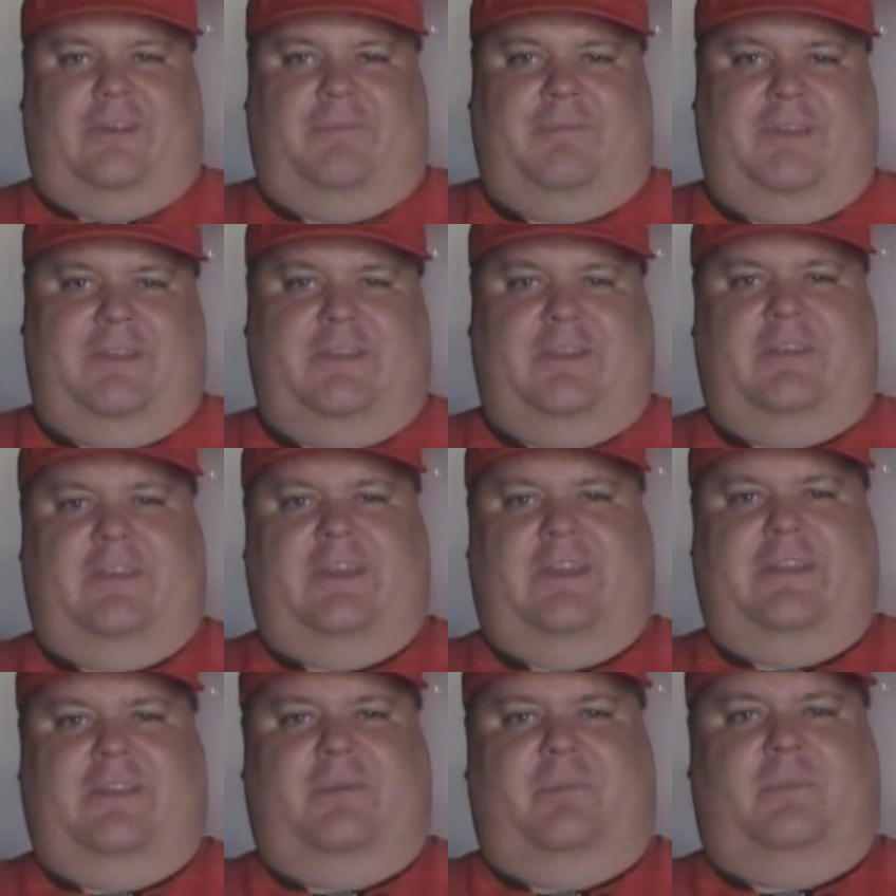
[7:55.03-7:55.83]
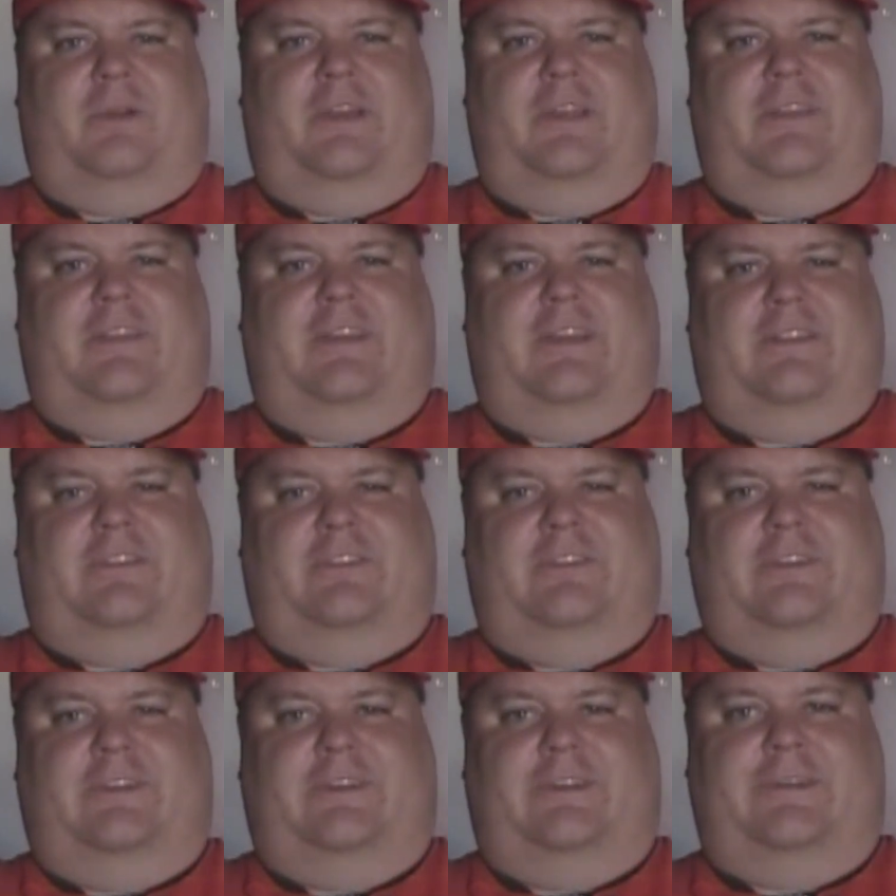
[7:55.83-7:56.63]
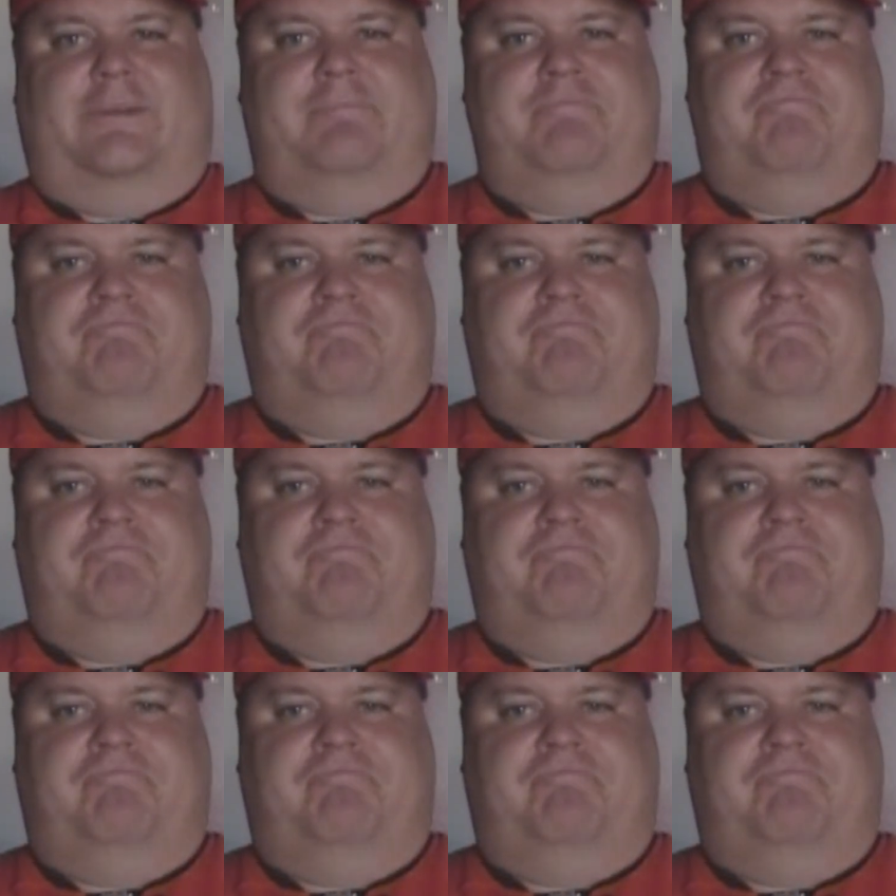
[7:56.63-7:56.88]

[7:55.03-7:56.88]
I mean, I didn't I didn't mind that uh,